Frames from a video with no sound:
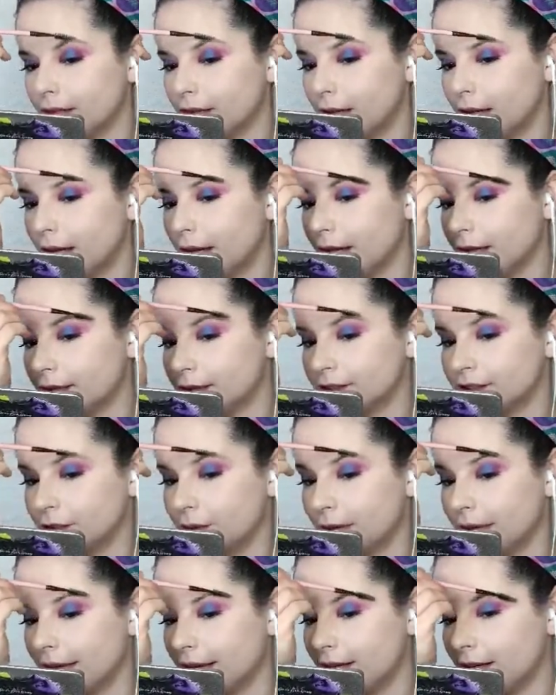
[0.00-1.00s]
And so
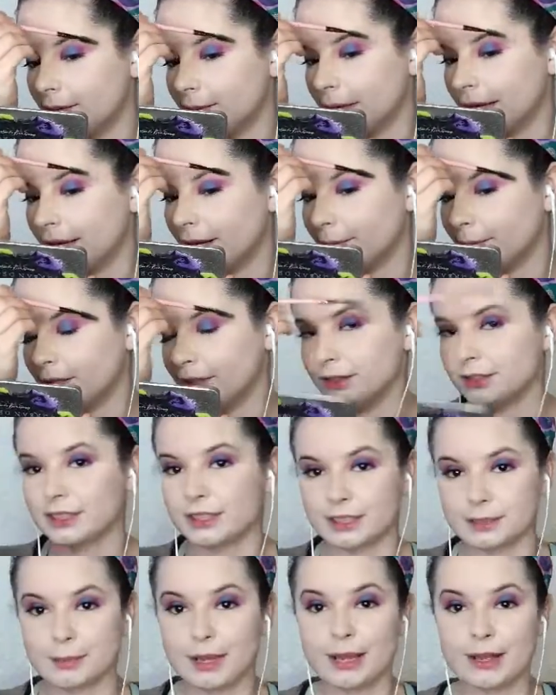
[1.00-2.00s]
I hated my eyebrows
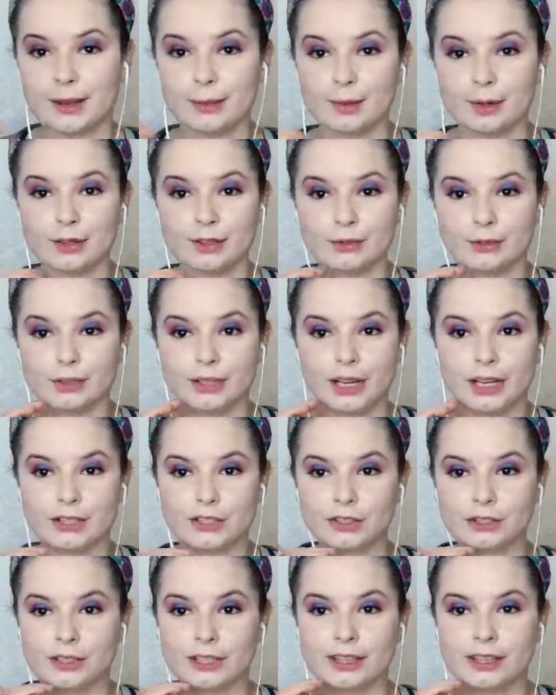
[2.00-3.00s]
because my eyebrows were
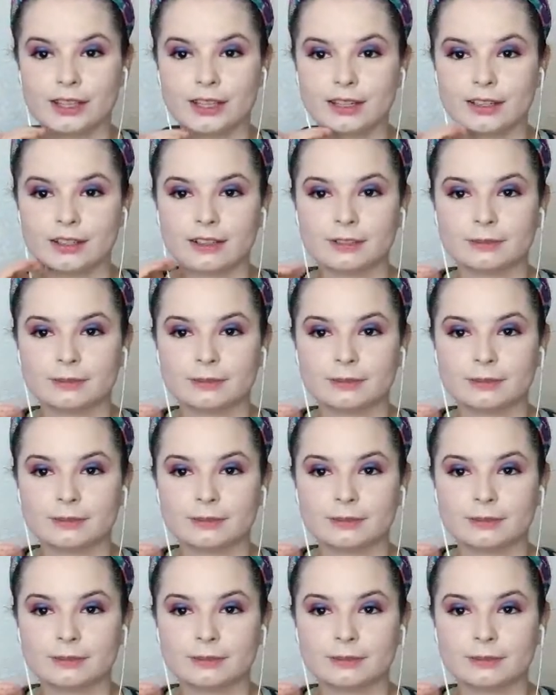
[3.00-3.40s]
naturally thick.